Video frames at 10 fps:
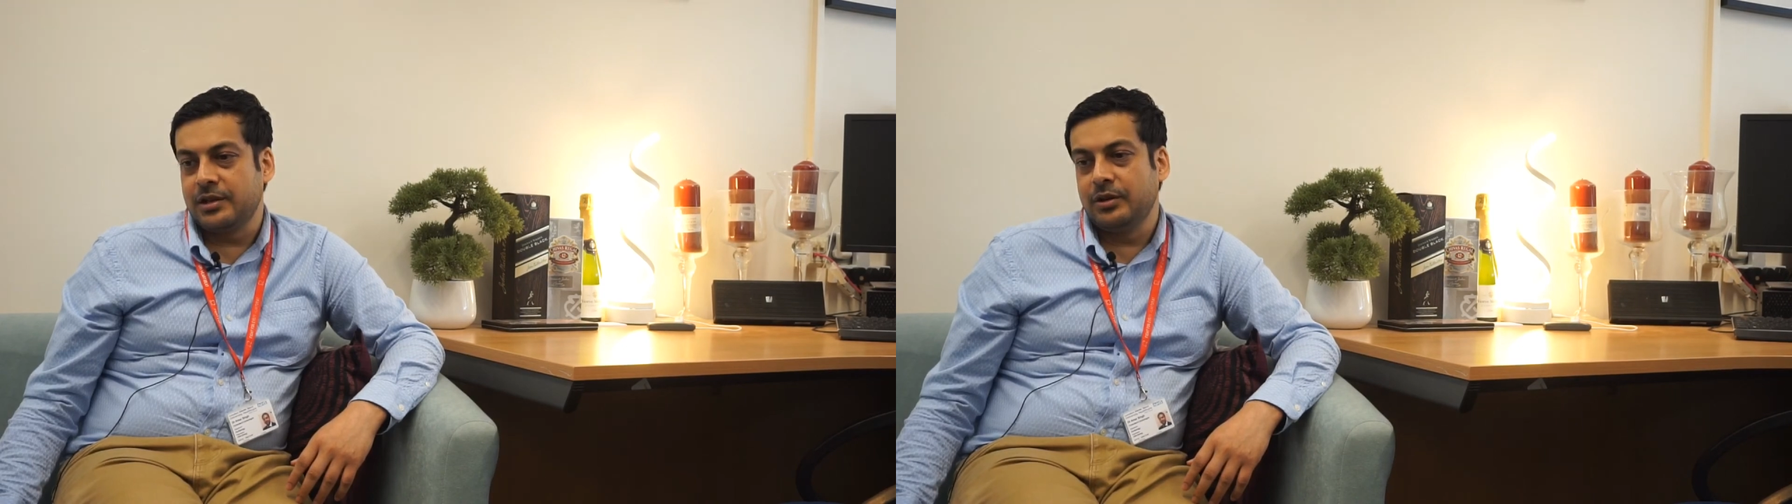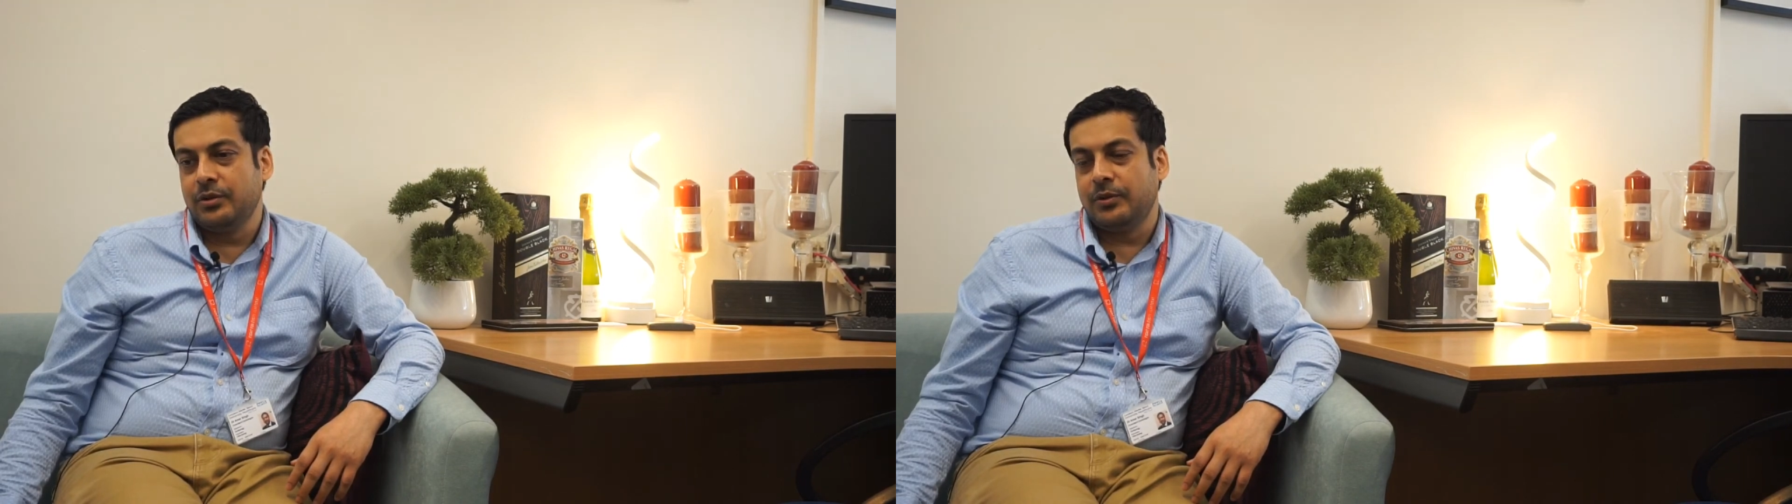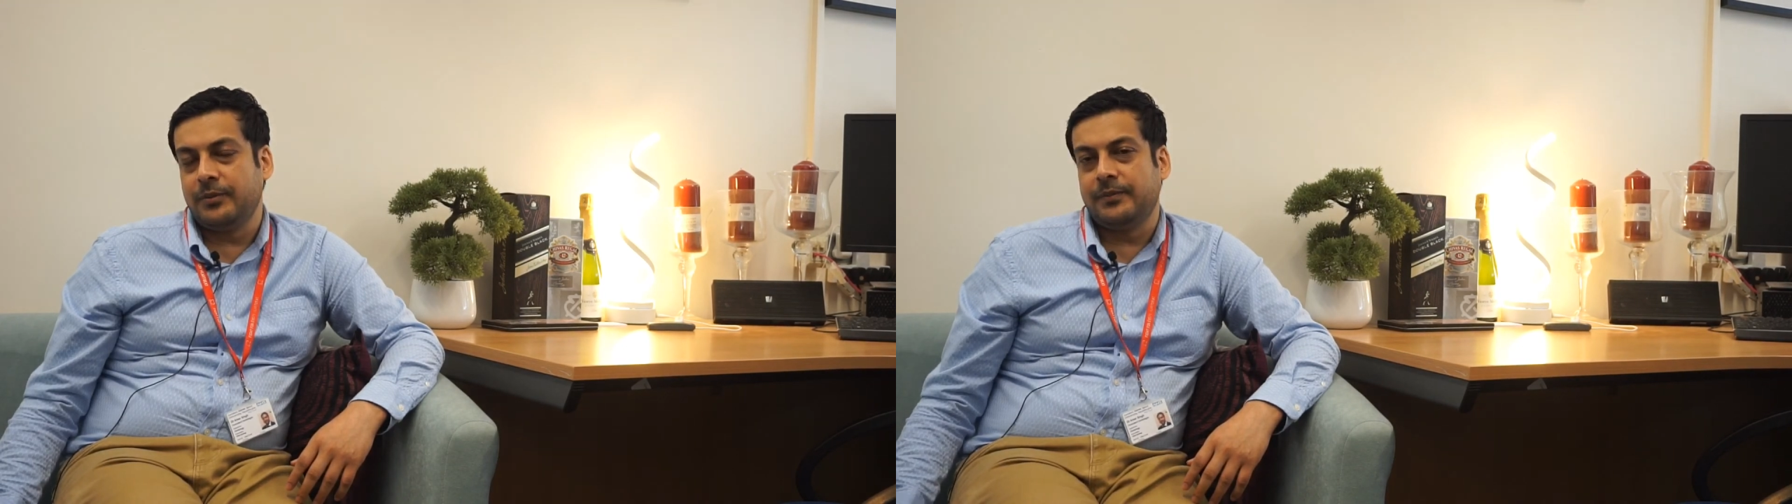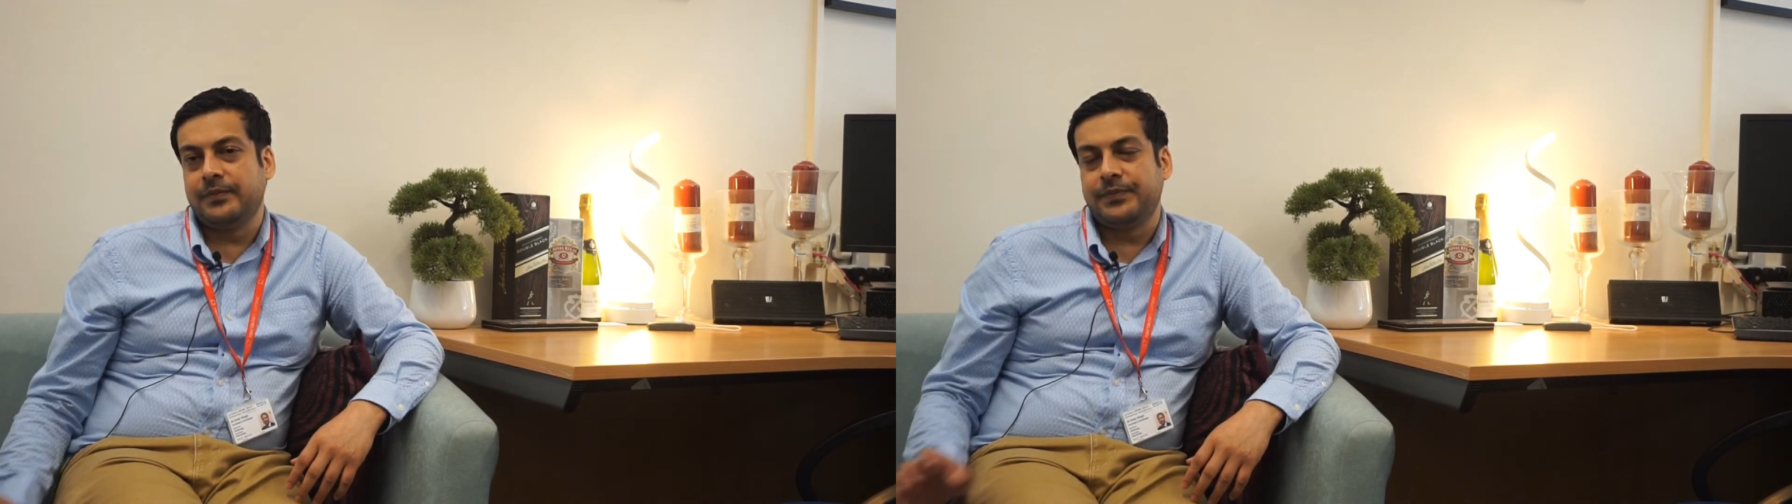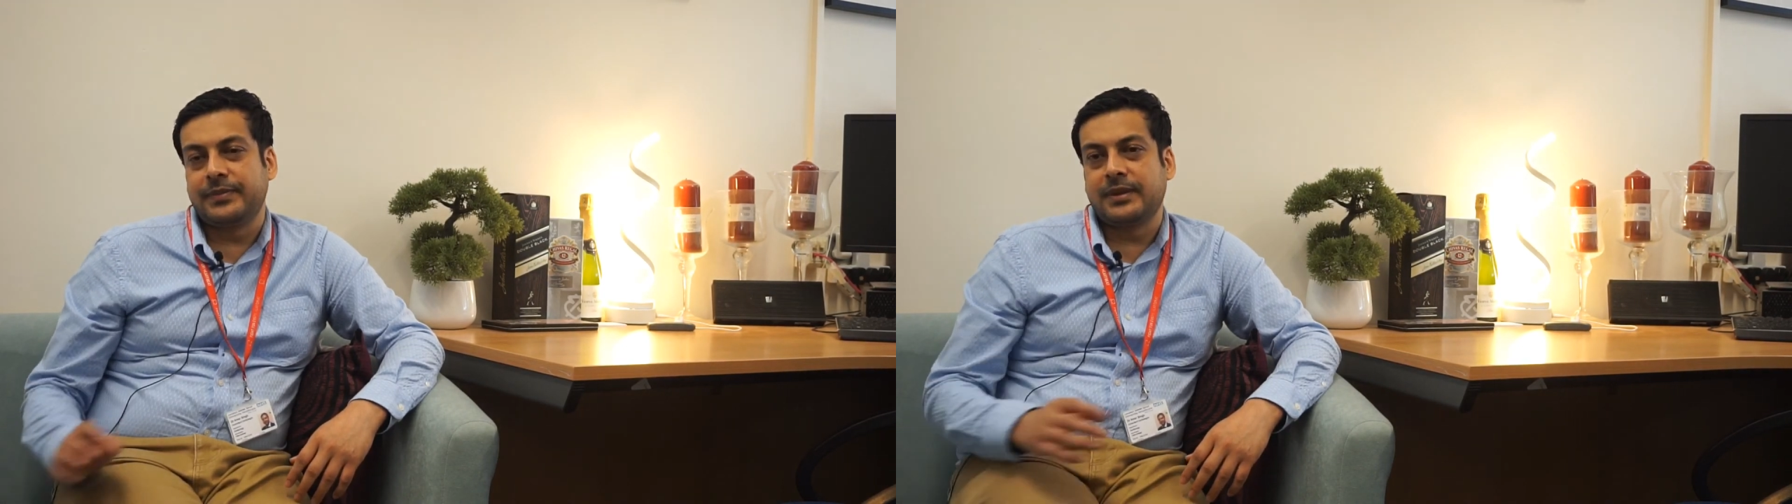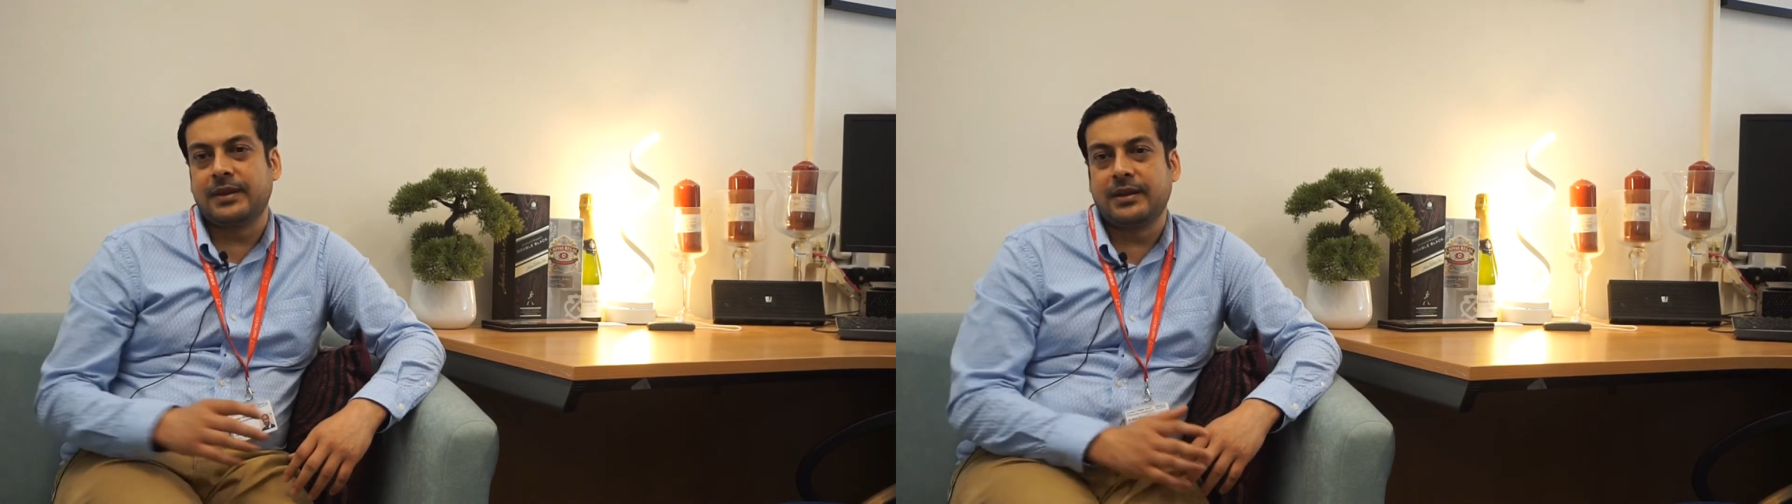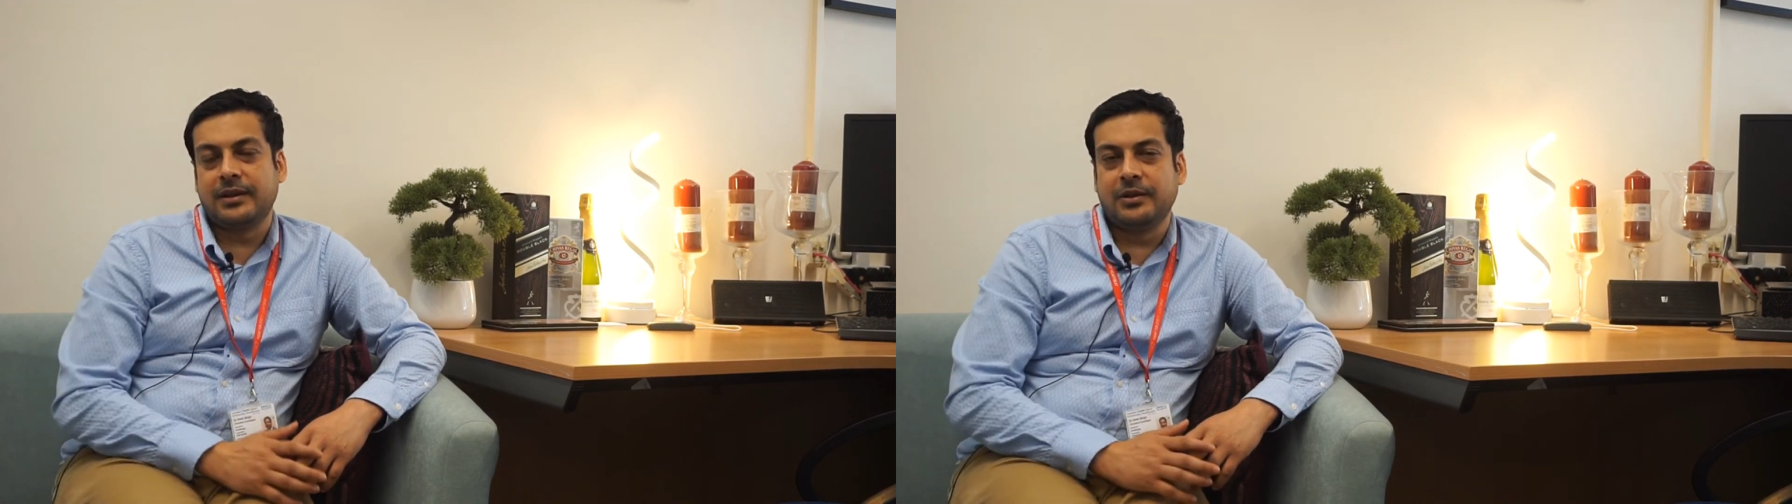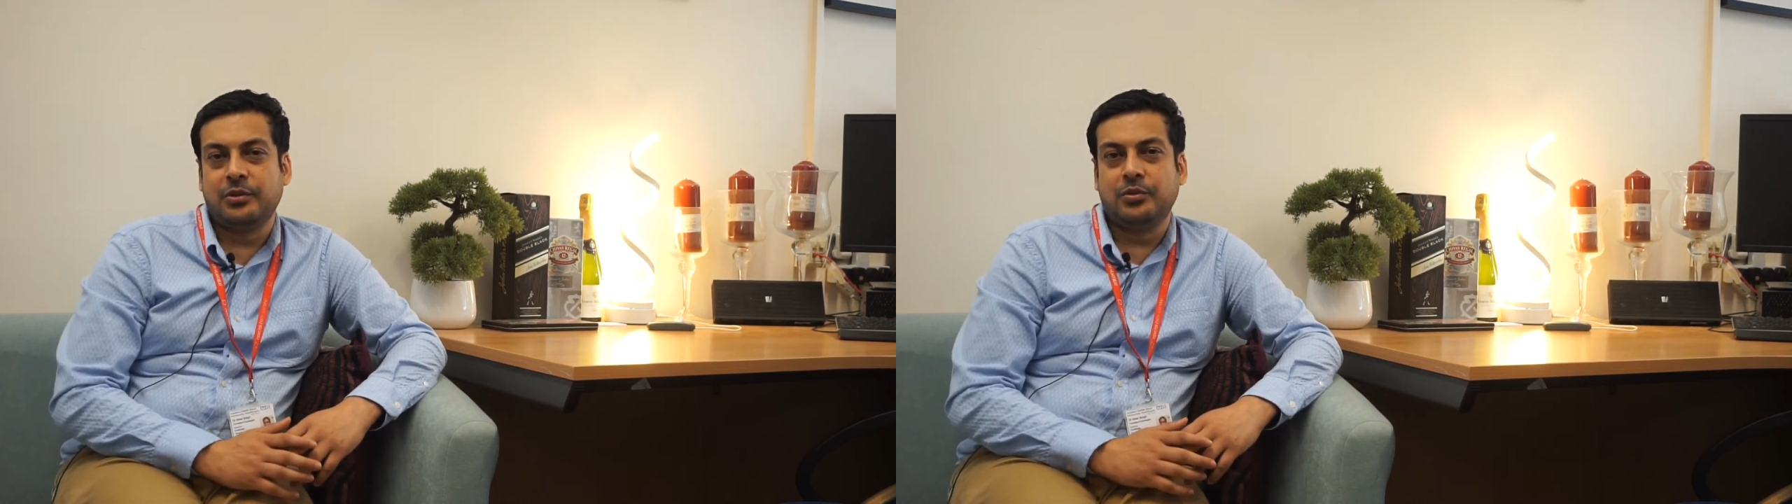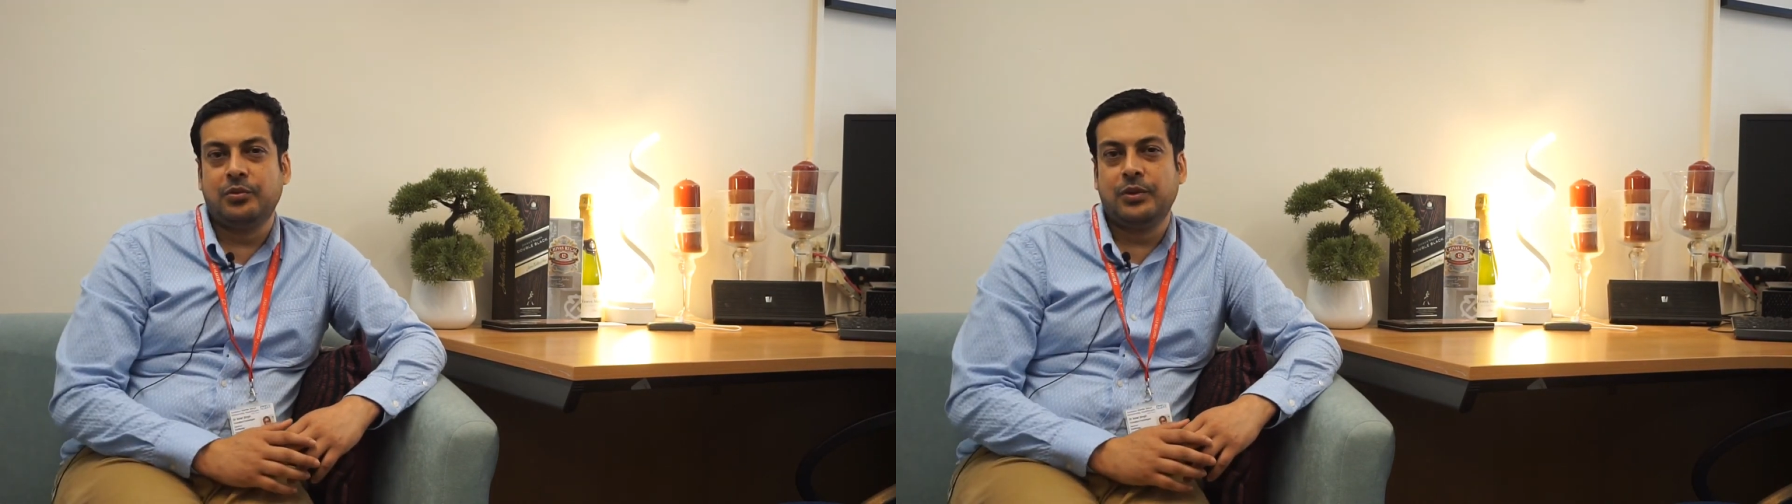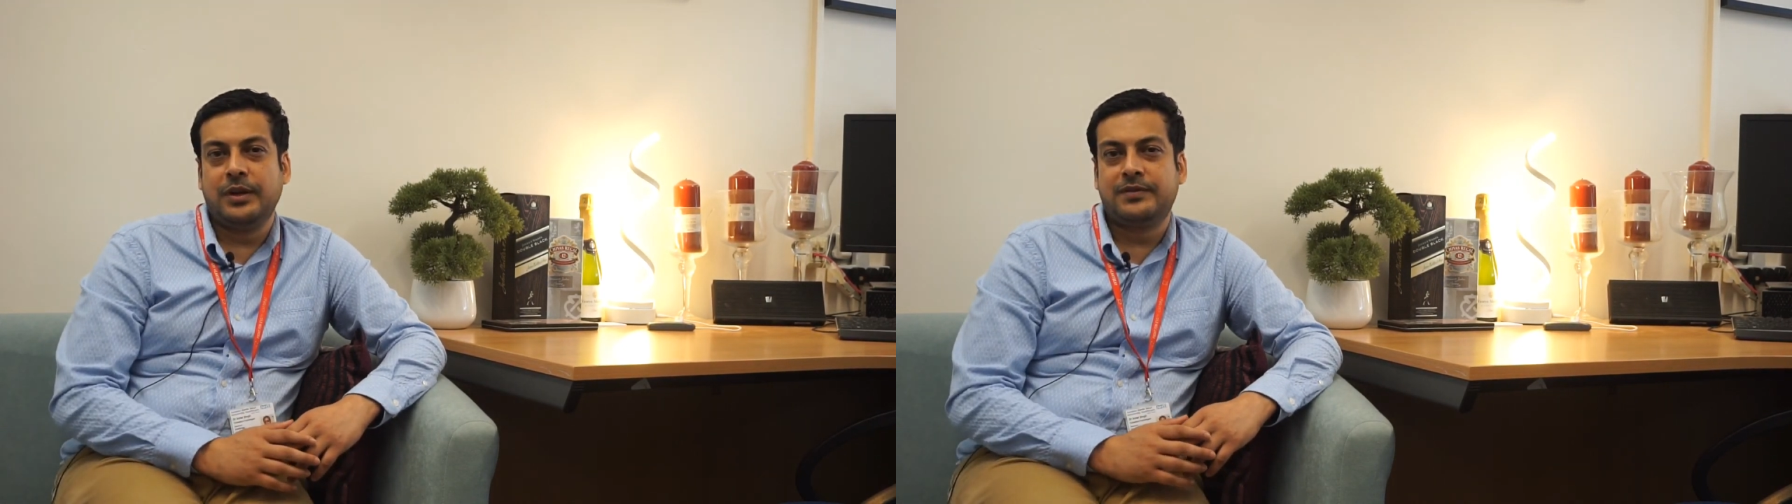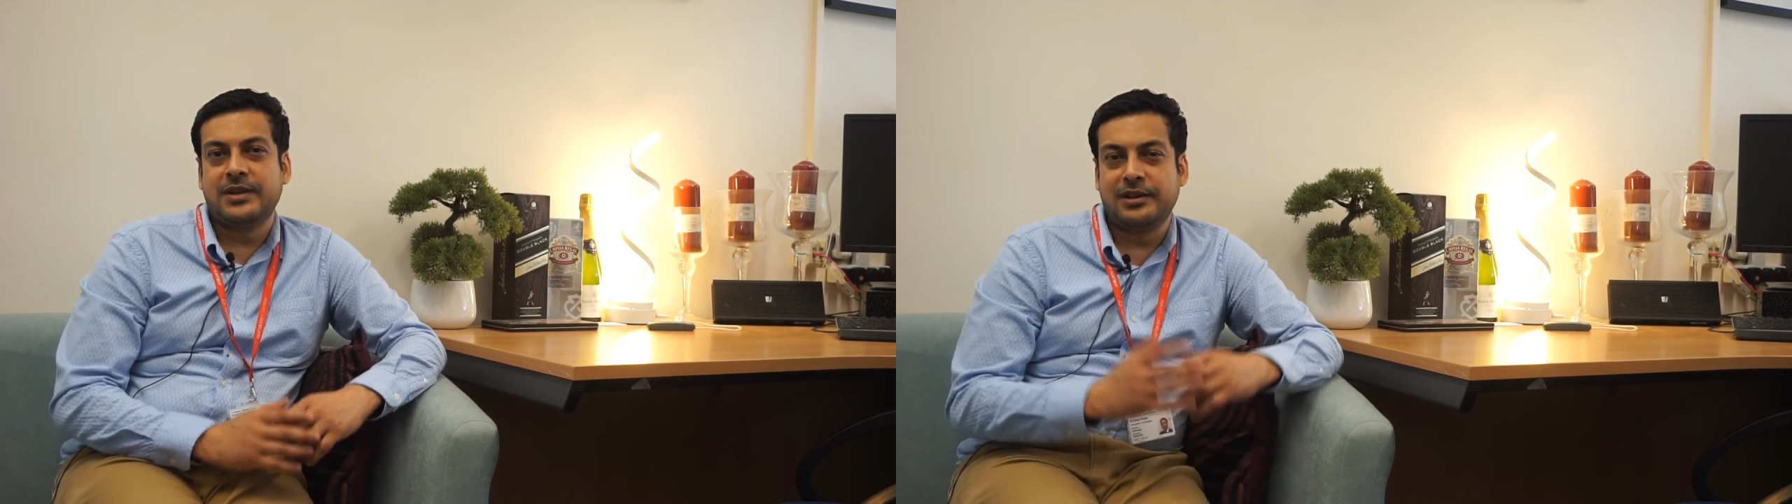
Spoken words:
So we've